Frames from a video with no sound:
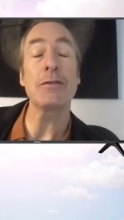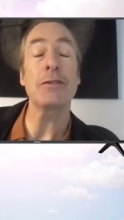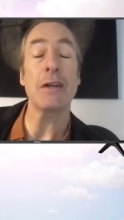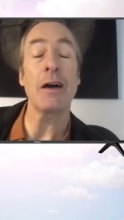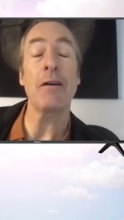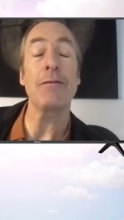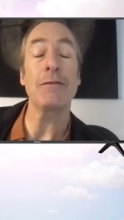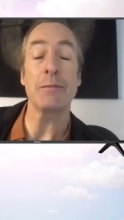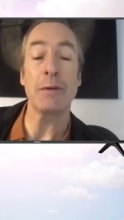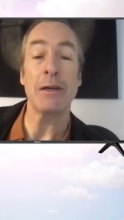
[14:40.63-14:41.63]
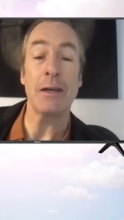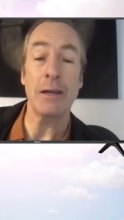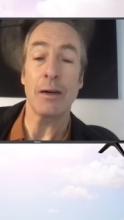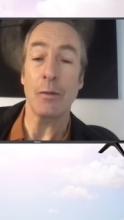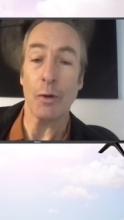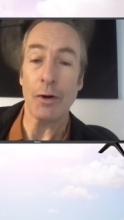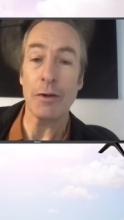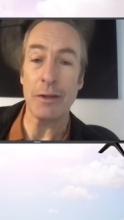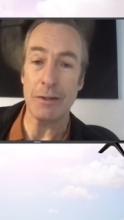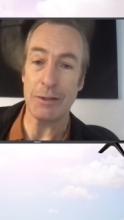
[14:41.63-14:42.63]
yourself to be a
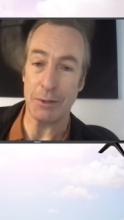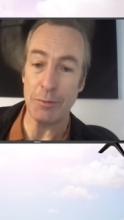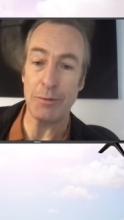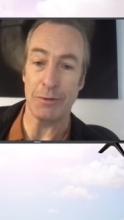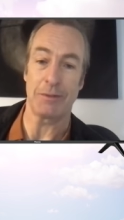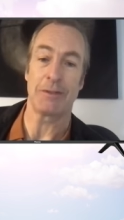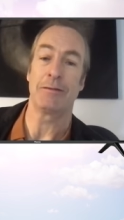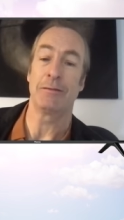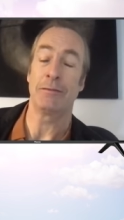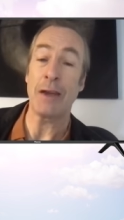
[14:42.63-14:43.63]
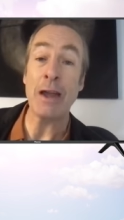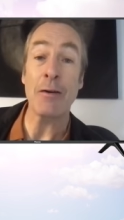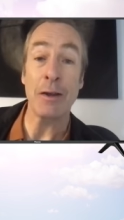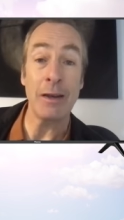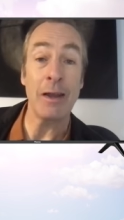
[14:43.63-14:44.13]
worthy student. Very